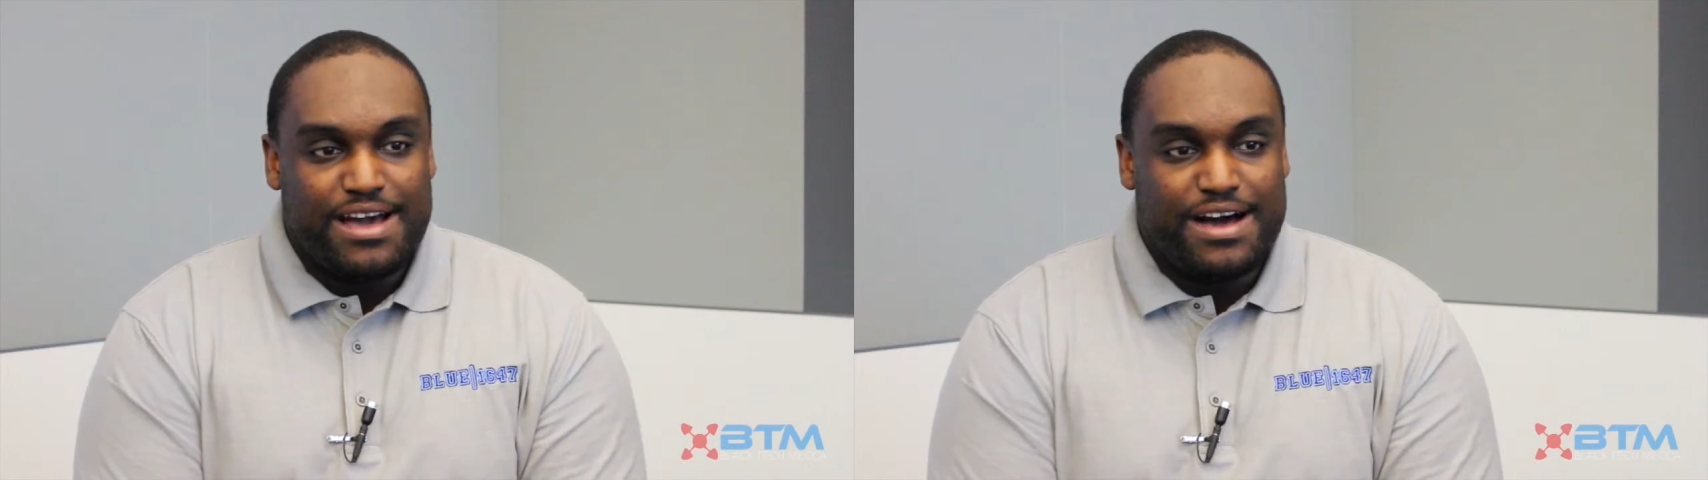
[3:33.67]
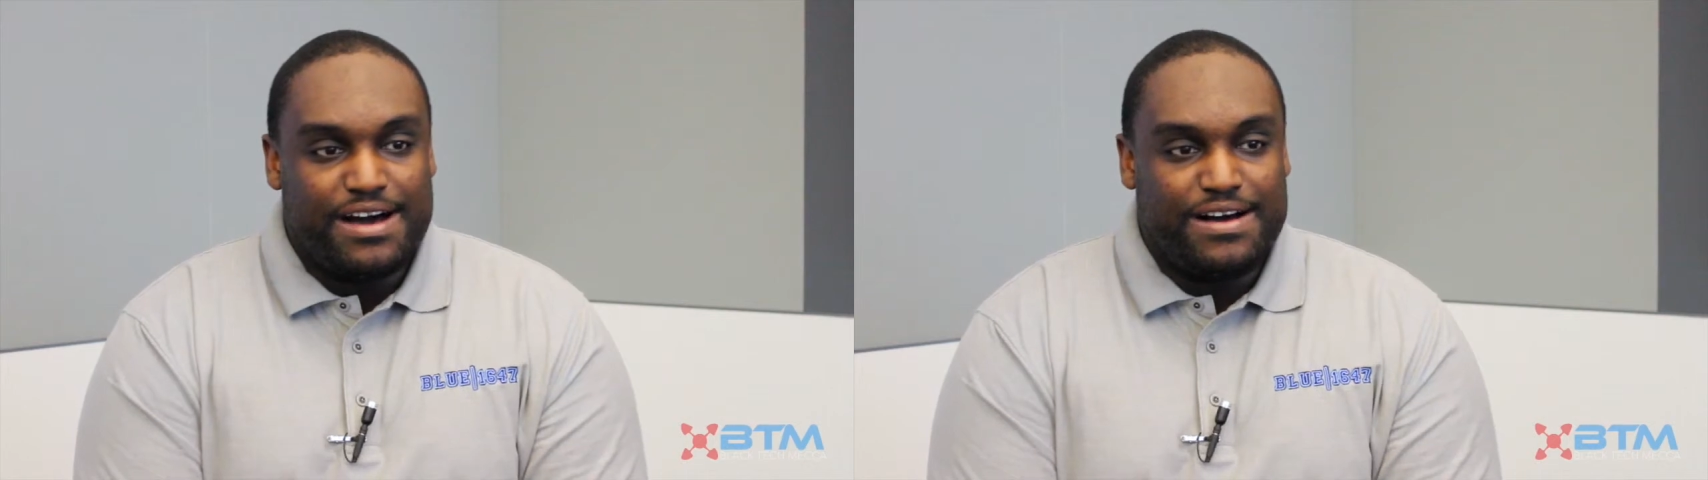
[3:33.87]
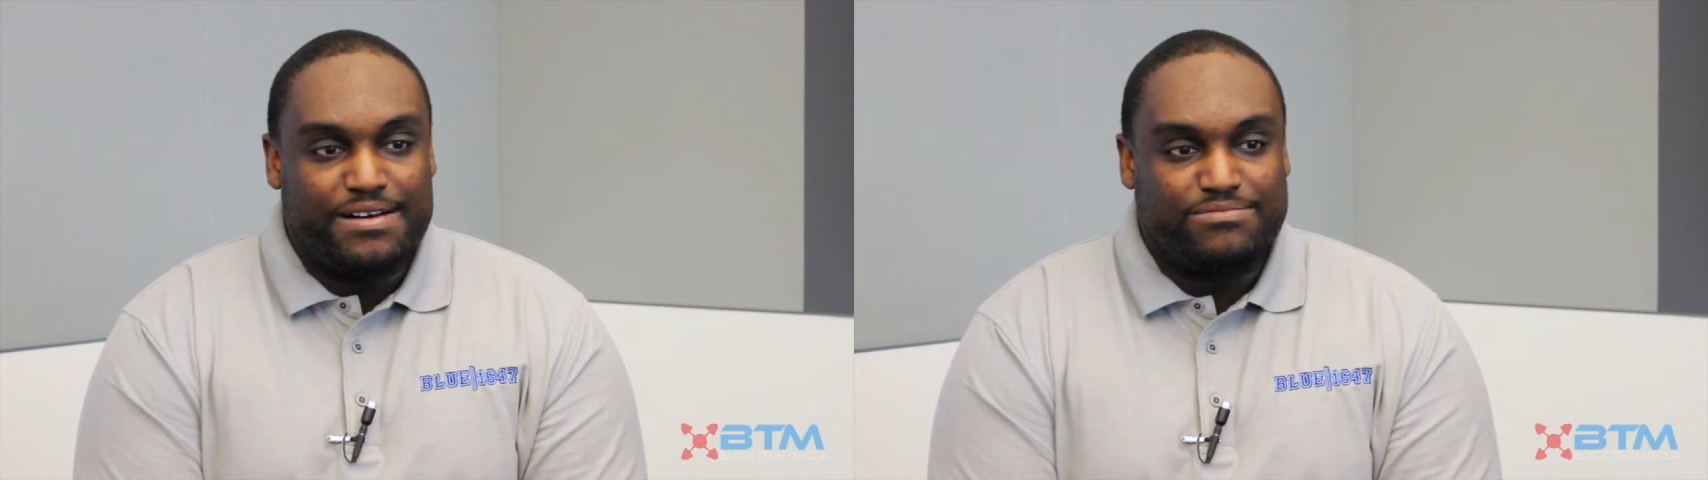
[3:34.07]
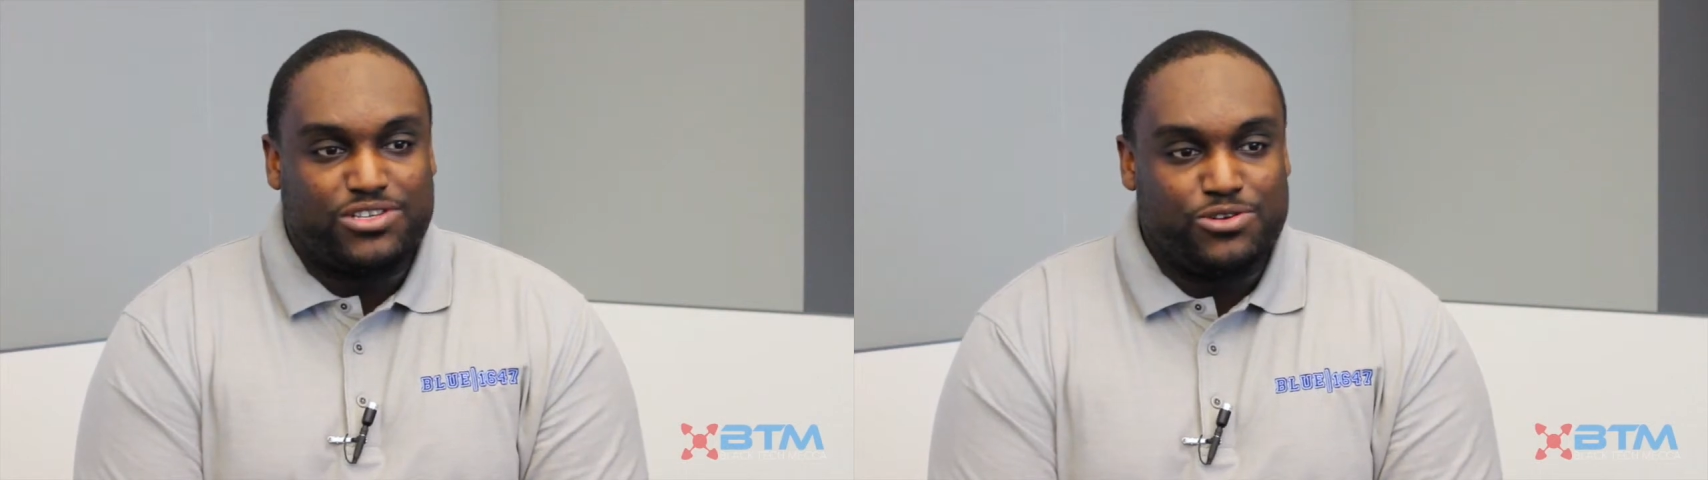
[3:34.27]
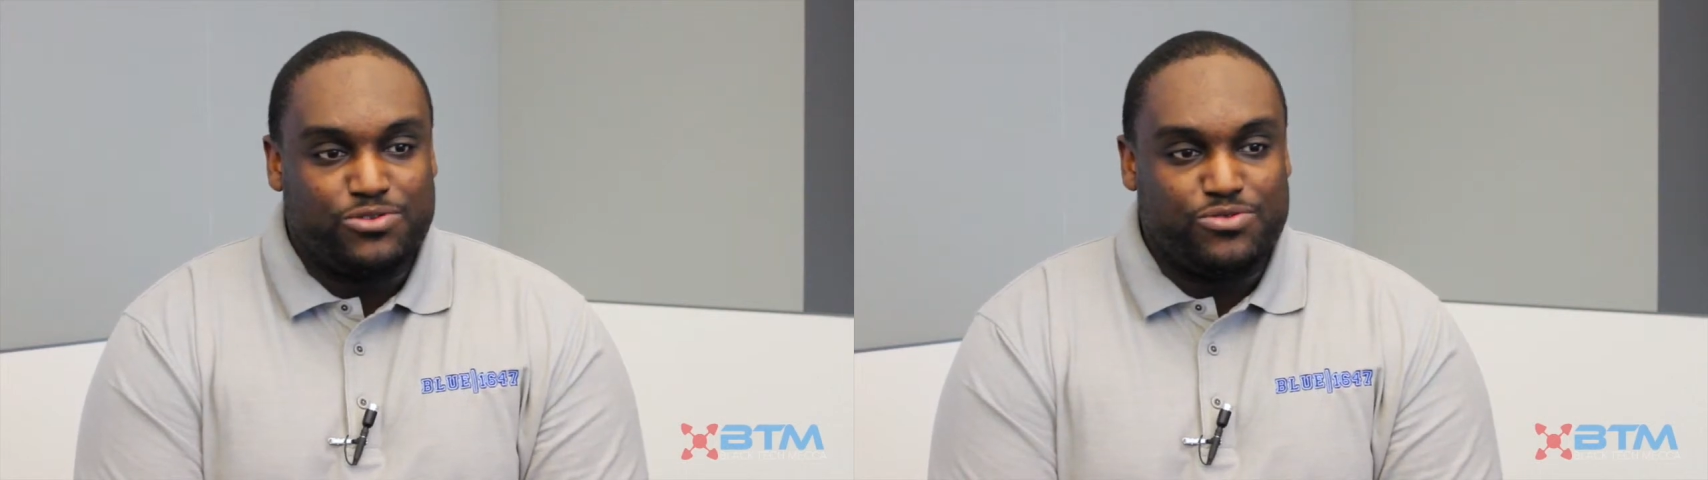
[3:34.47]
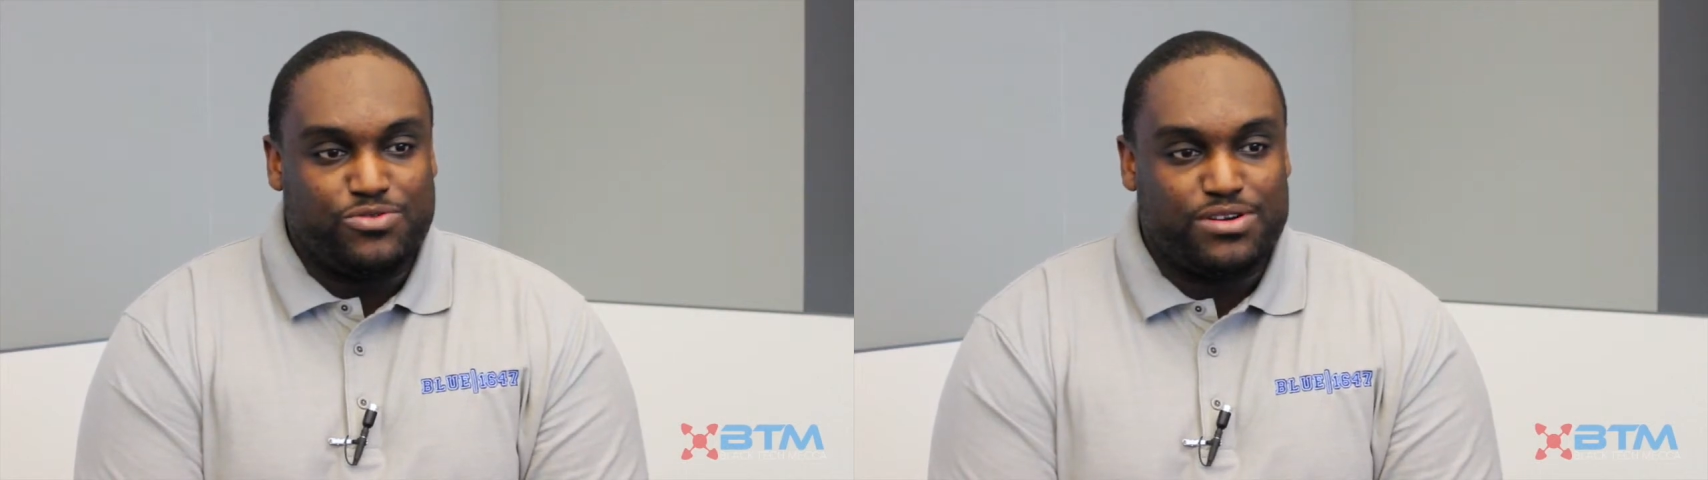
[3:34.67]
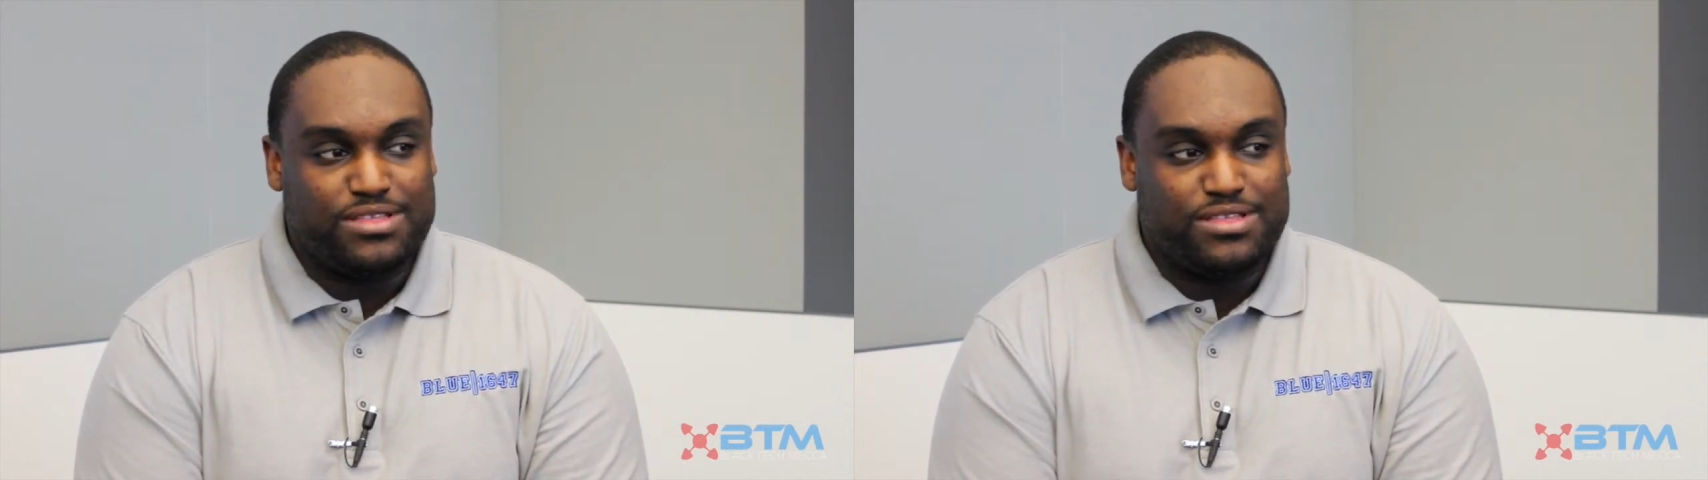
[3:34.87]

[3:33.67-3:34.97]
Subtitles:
to